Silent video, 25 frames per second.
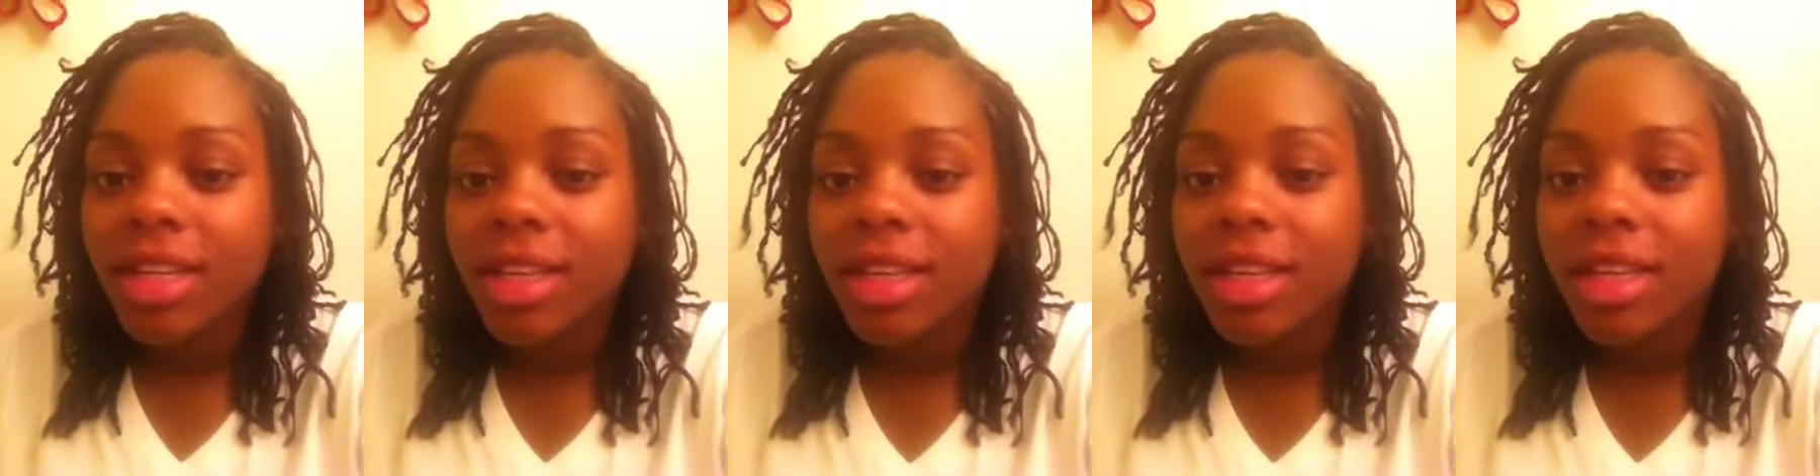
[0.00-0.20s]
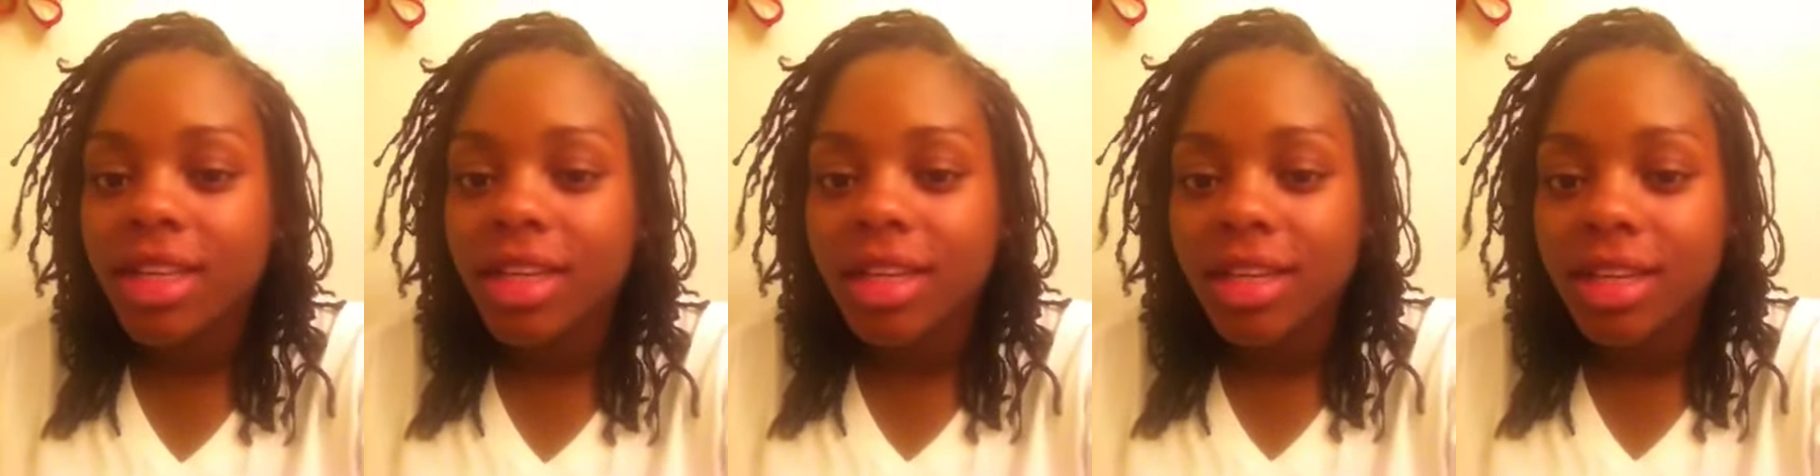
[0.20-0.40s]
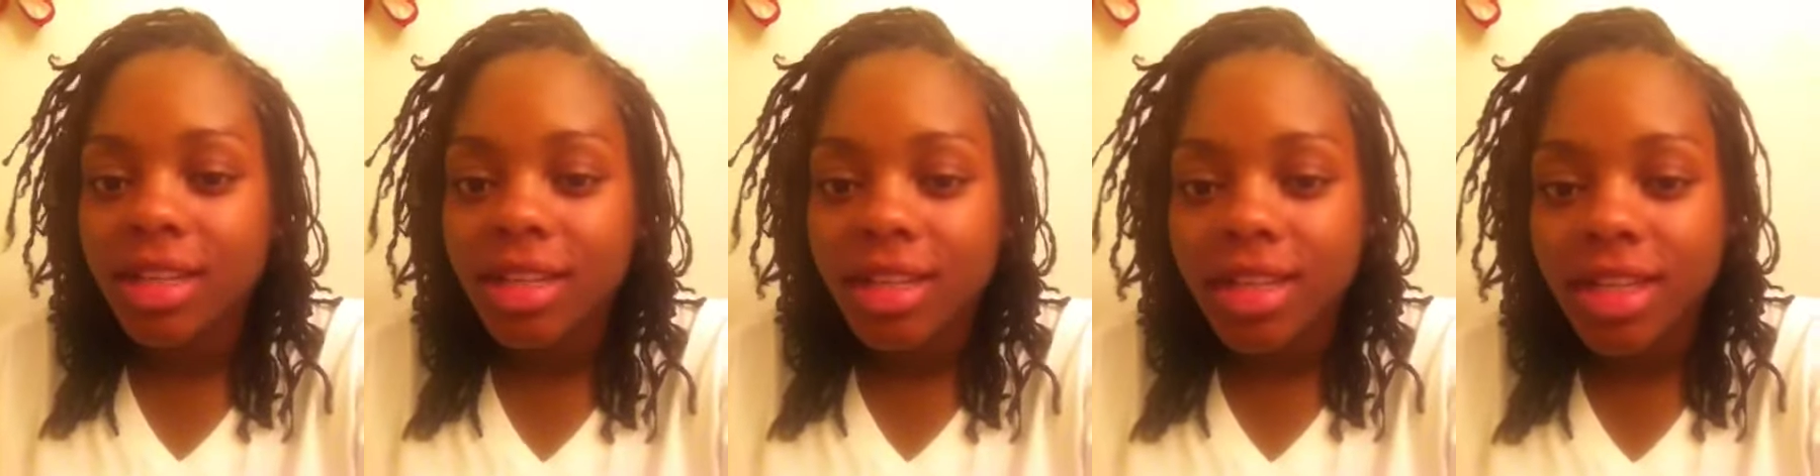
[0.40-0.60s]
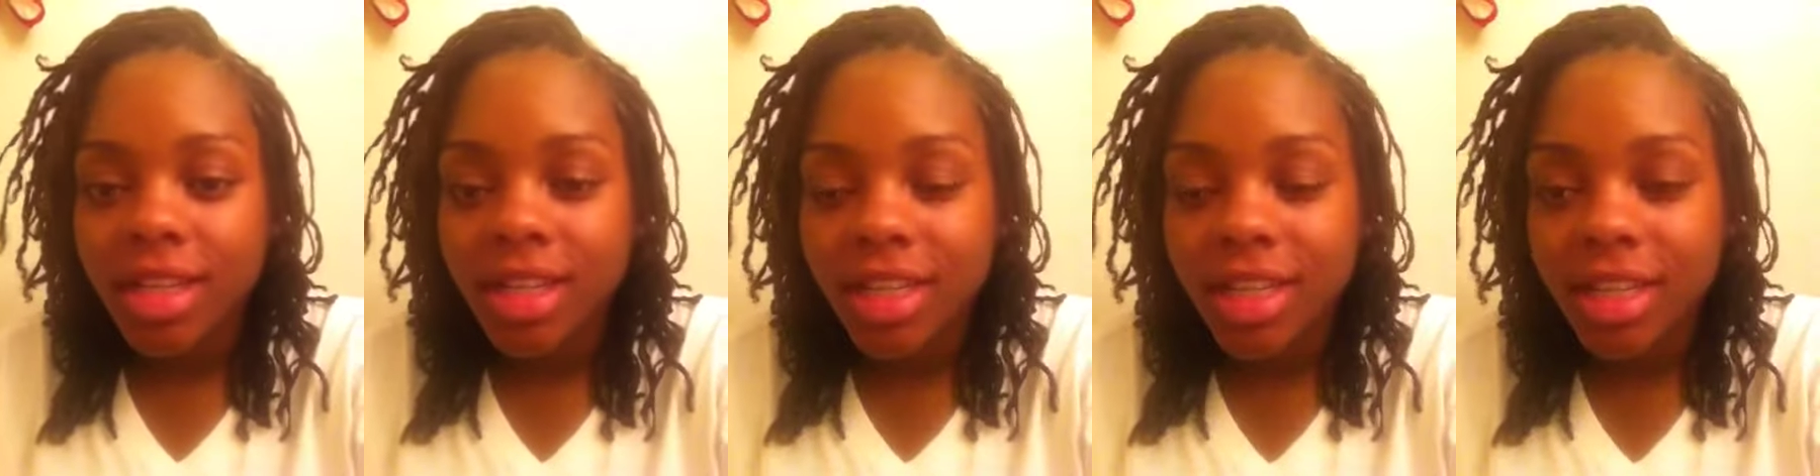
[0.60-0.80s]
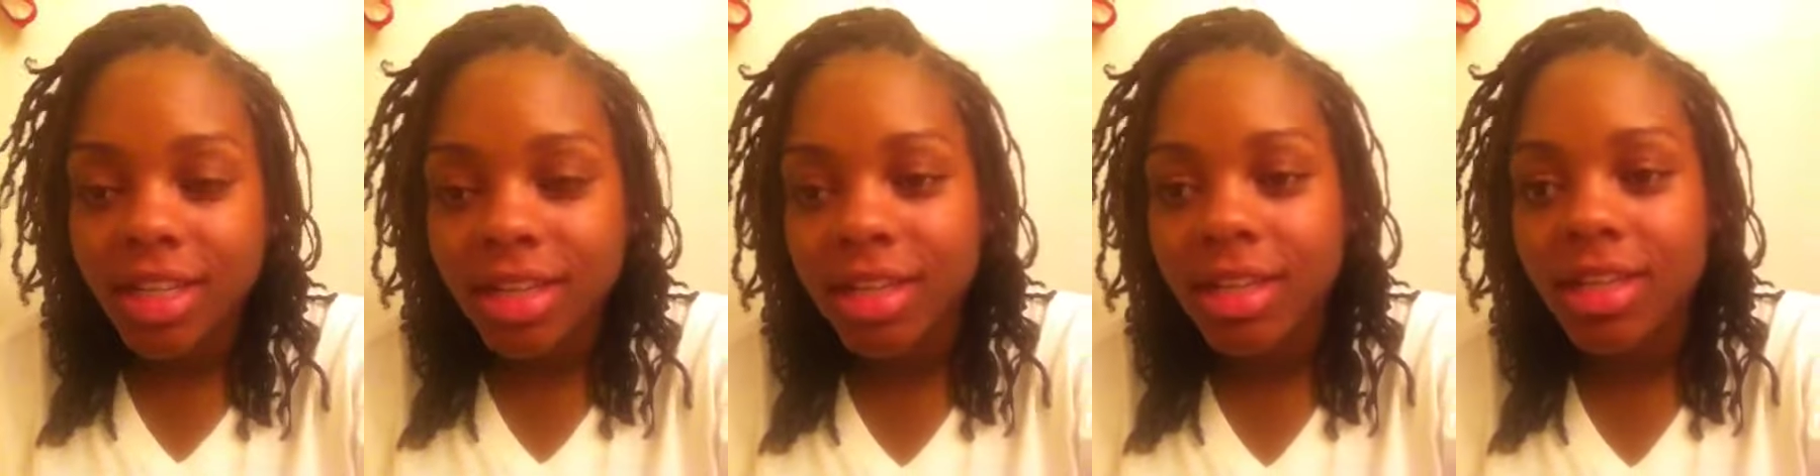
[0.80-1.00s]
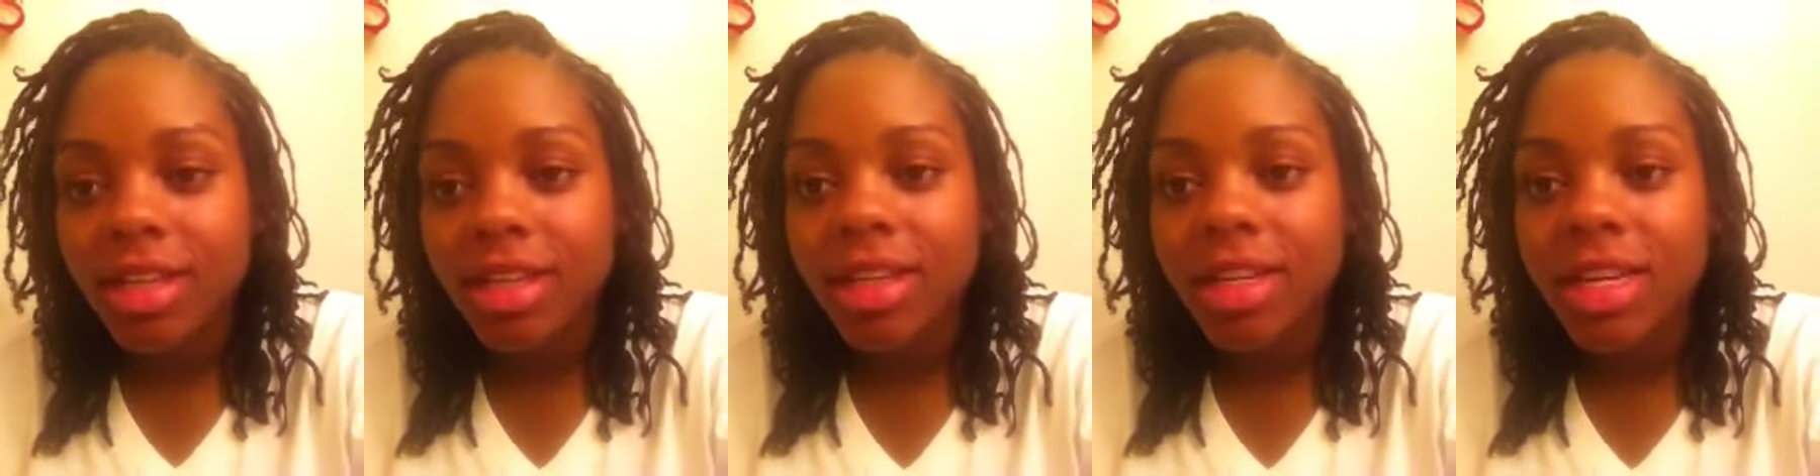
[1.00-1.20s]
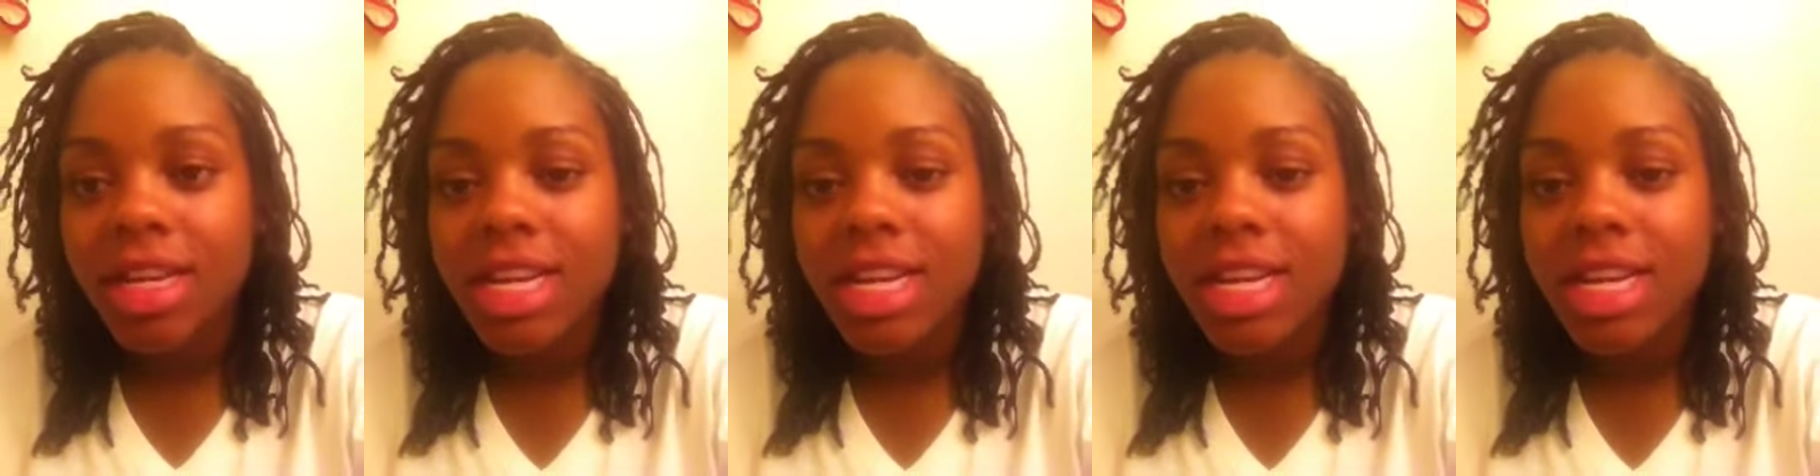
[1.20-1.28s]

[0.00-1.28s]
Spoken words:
the just